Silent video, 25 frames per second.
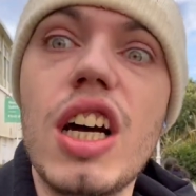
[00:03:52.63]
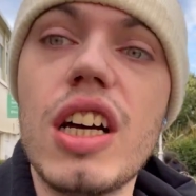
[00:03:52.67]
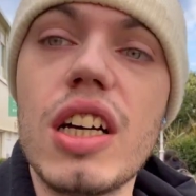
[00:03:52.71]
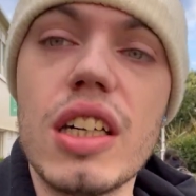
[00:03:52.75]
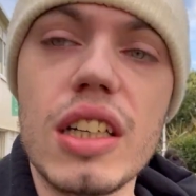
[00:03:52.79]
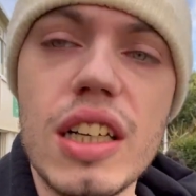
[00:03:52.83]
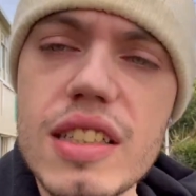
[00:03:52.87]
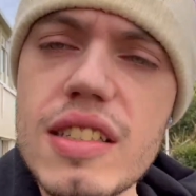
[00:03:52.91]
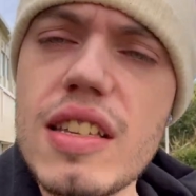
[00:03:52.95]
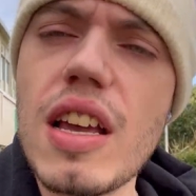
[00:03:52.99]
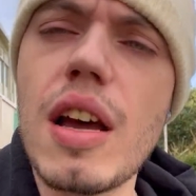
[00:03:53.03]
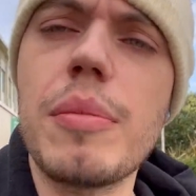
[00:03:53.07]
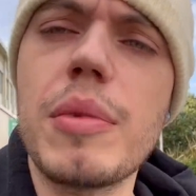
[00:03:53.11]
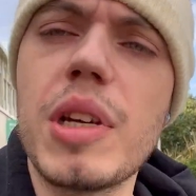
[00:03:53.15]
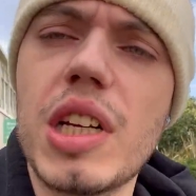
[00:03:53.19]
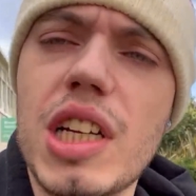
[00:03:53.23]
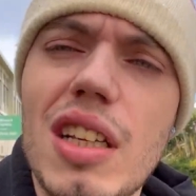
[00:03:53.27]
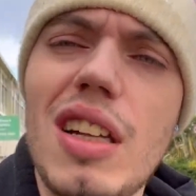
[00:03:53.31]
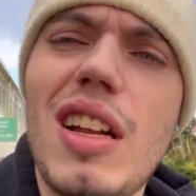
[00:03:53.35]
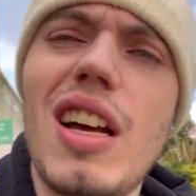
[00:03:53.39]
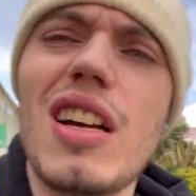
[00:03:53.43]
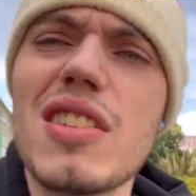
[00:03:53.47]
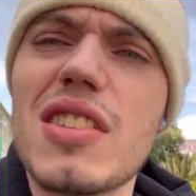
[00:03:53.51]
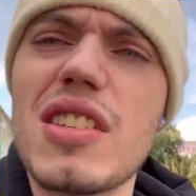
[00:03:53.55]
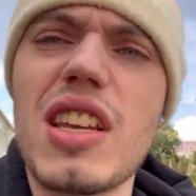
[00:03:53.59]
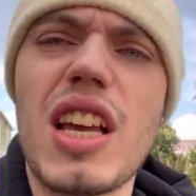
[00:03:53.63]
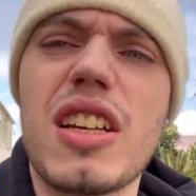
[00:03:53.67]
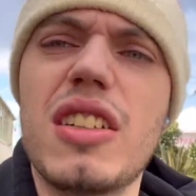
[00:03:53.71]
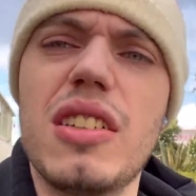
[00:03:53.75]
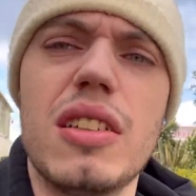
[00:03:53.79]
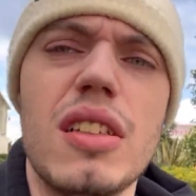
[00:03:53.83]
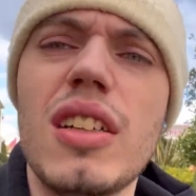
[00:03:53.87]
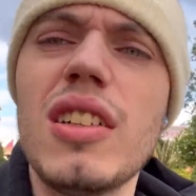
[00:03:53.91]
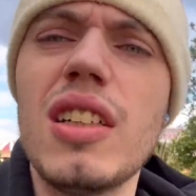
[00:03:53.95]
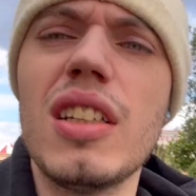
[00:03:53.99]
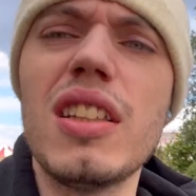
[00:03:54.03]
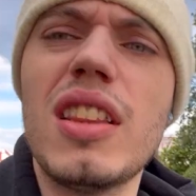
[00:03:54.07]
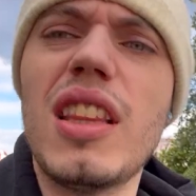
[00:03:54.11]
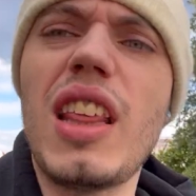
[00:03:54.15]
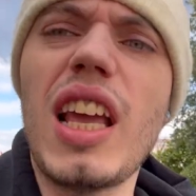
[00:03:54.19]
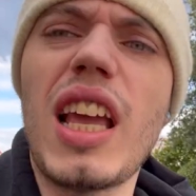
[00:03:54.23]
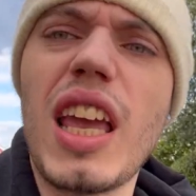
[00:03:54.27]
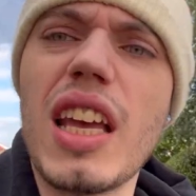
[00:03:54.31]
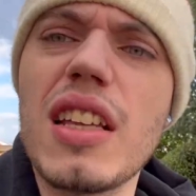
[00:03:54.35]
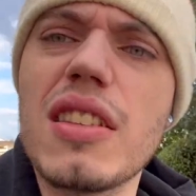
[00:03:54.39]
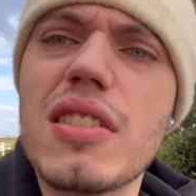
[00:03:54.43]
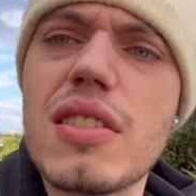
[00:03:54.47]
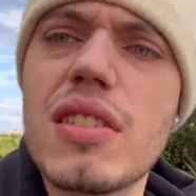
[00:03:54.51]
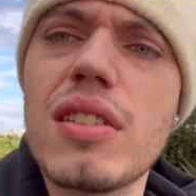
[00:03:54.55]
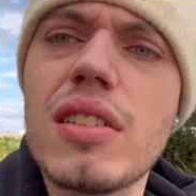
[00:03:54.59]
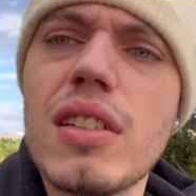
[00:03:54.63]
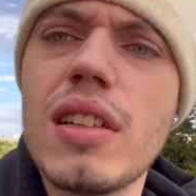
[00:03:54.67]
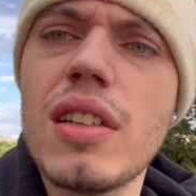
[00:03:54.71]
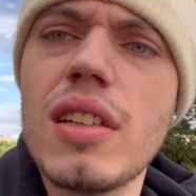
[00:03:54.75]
They tell me at the last second, dickheads.